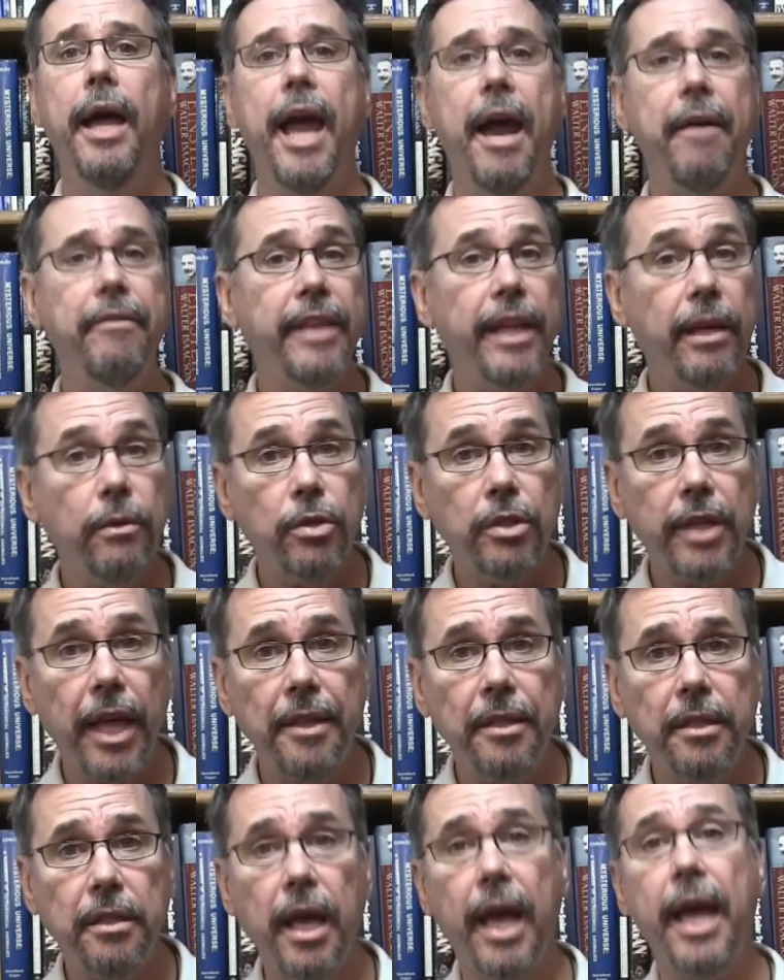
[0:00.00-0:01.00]
Everything will
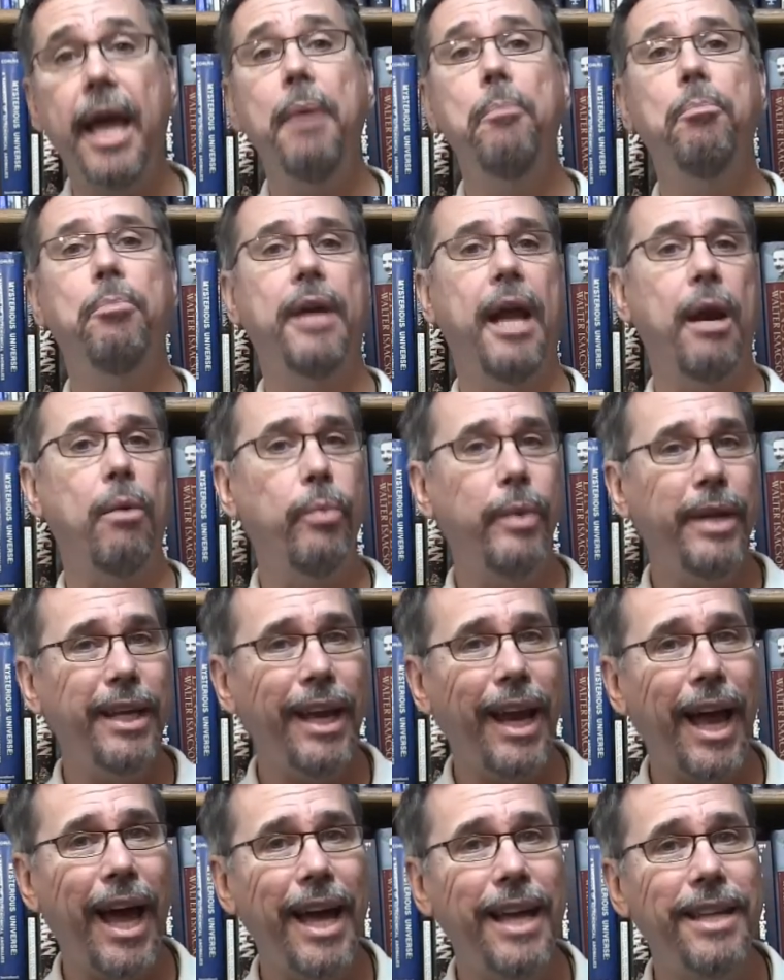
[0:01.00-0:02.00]
stay the same, but I
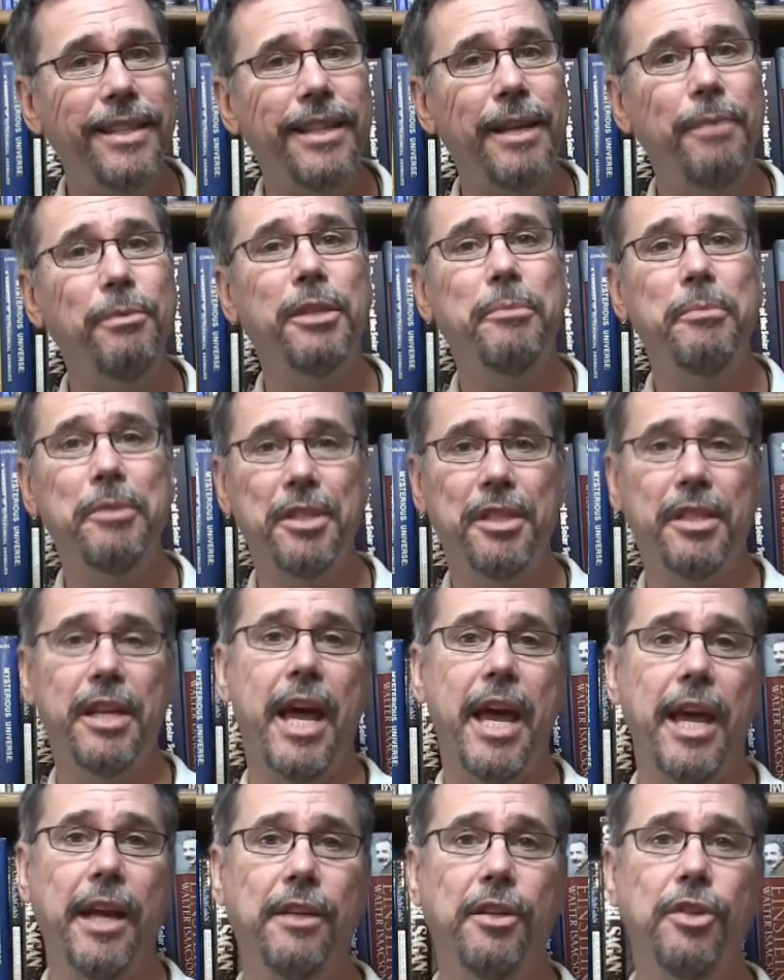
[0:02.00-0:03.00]
realized it was a
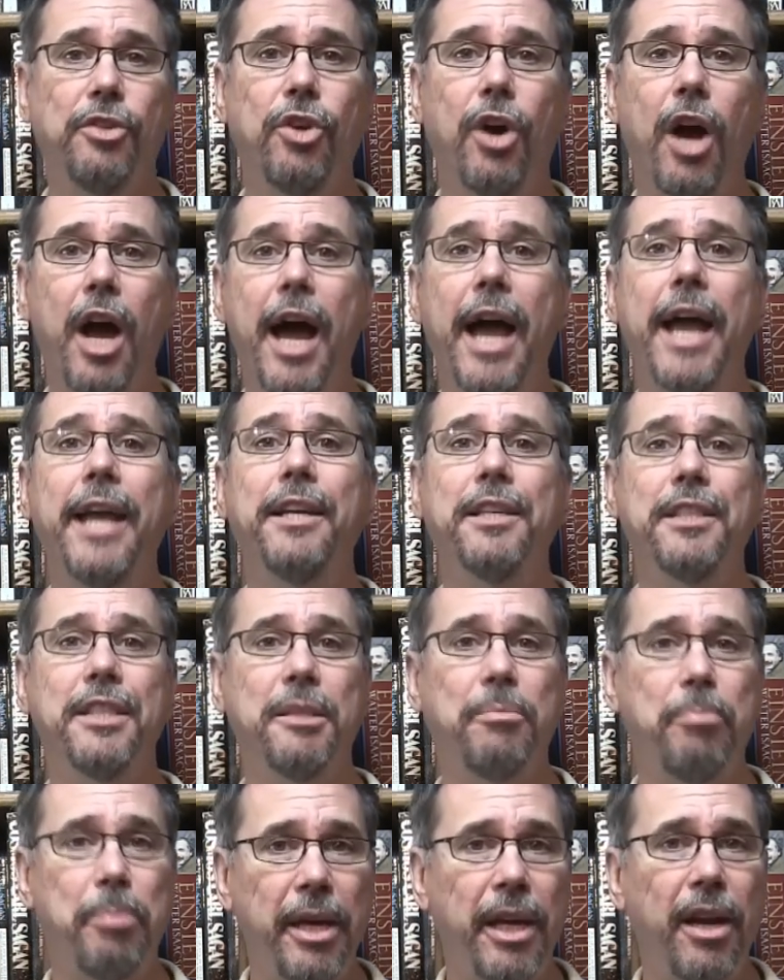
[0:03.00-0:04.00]
mistake to try to
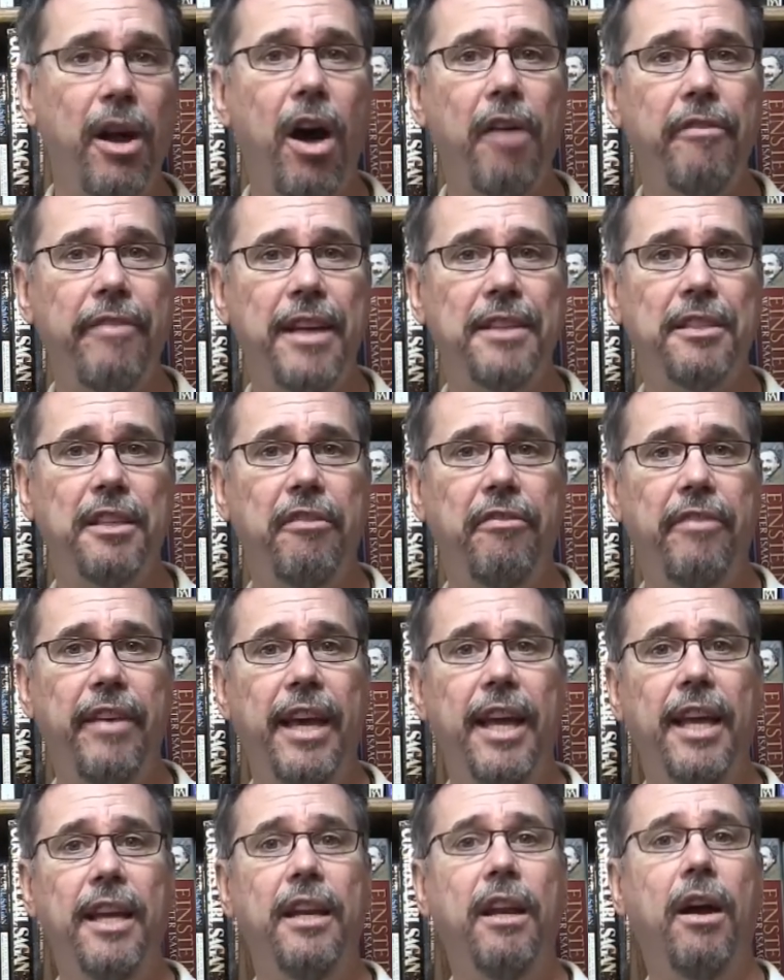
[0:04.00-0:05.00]
spin off
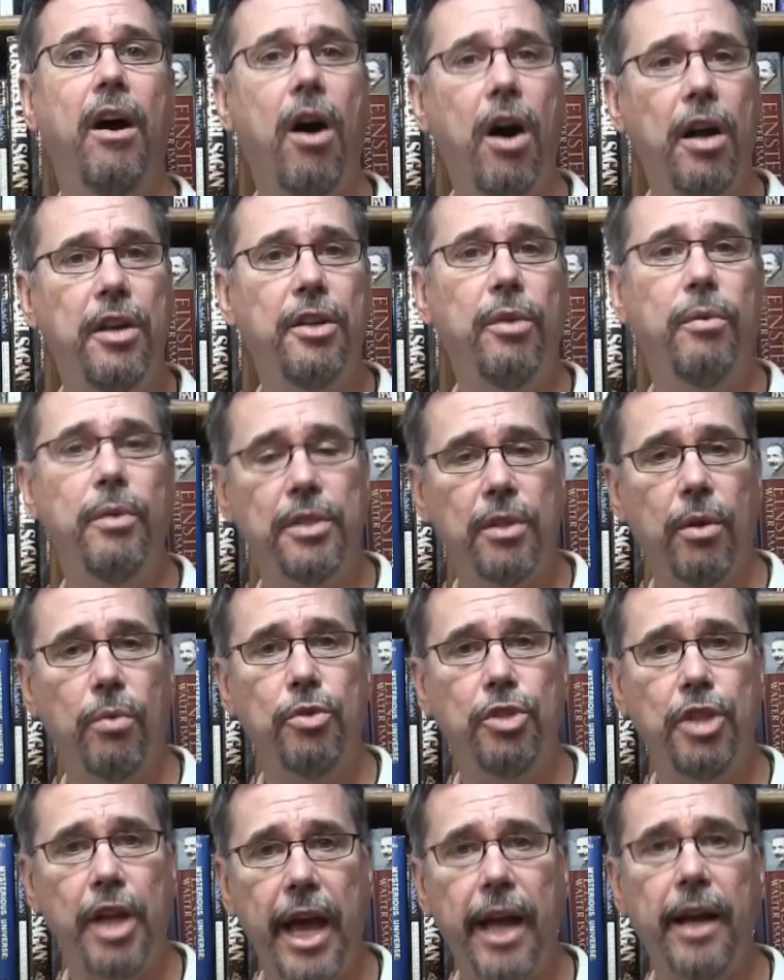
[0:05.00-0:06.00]
SFN onto its
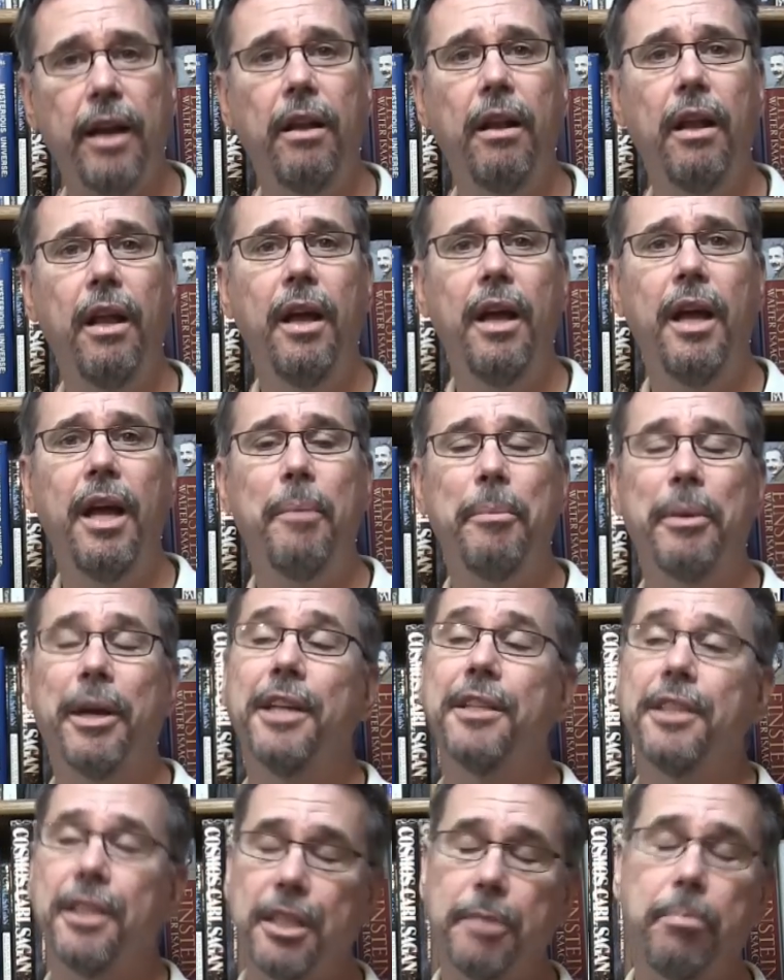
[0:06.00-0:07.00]
own channel
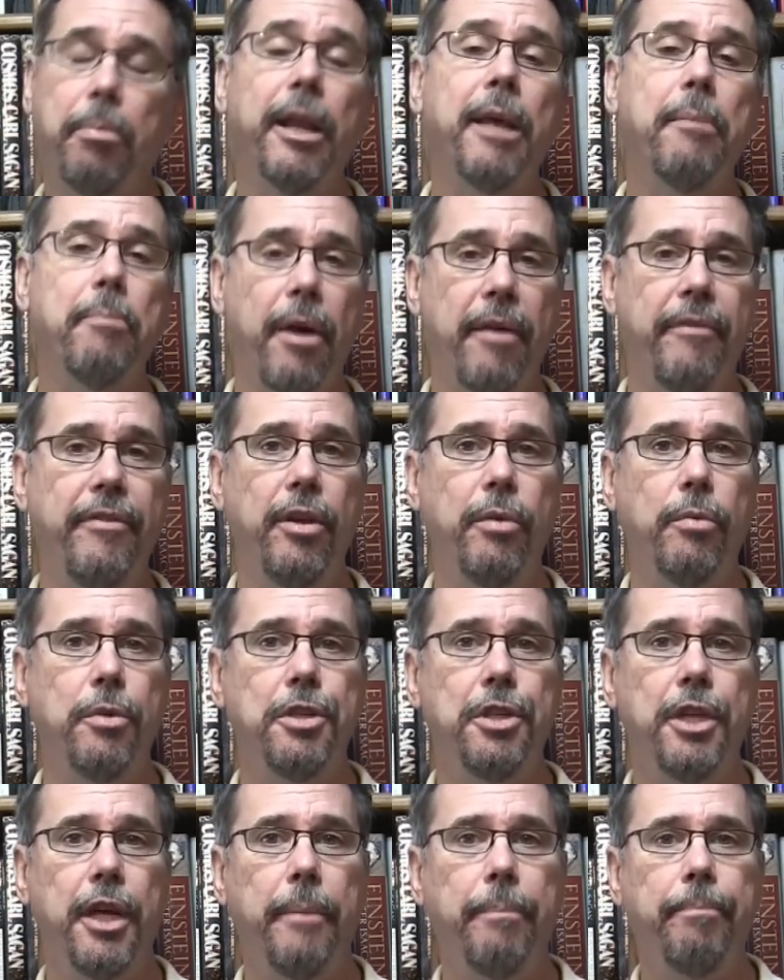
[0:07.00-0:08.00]
because it split my
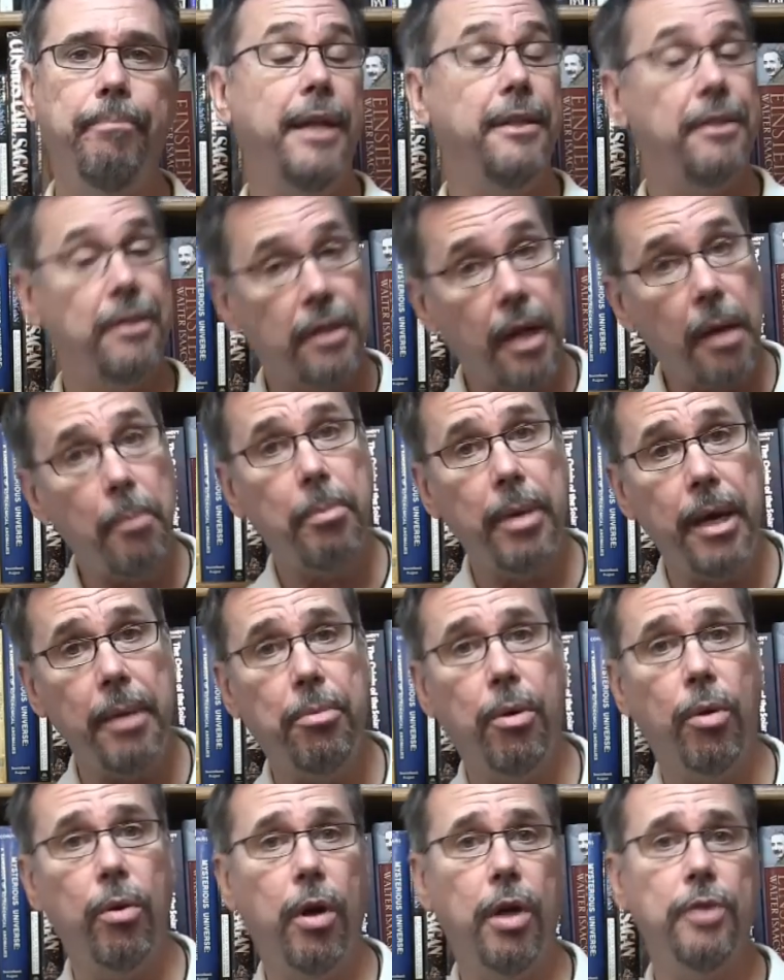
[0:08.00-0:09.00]
viewership. And some
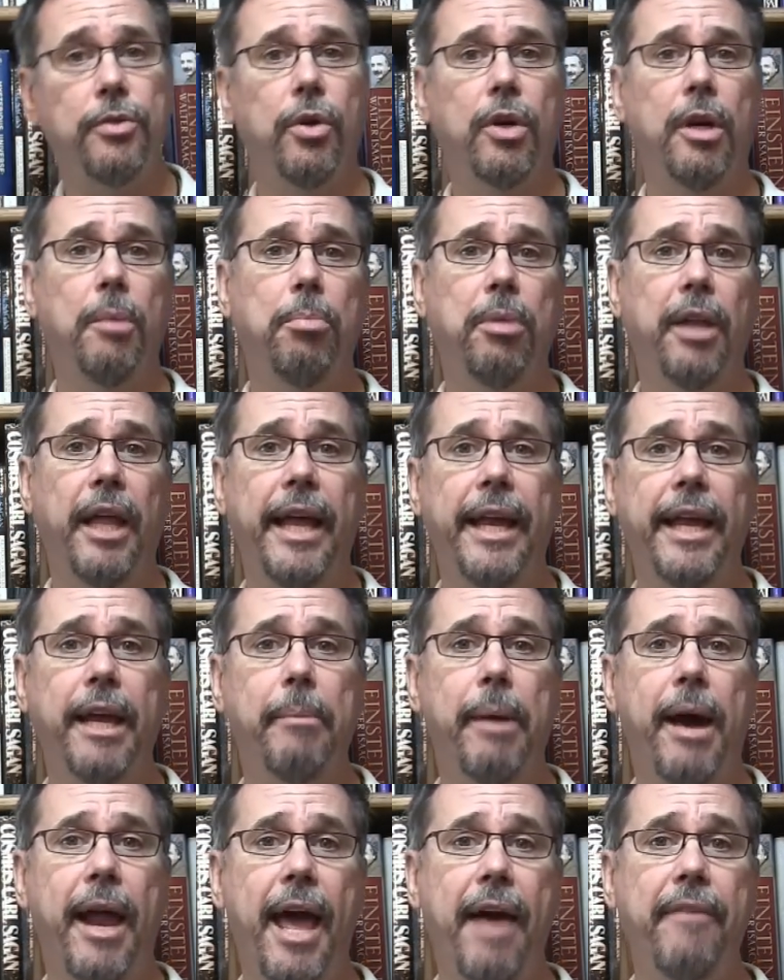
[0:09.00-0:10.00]
people were also
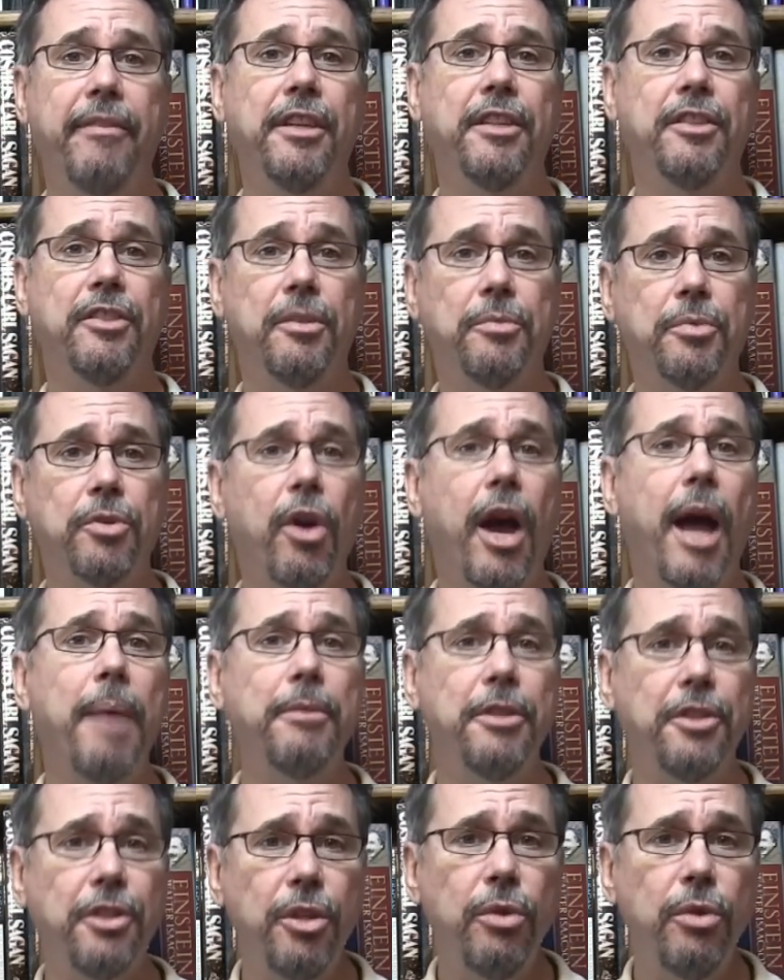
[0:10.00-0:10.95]
complaining about having to subscribe to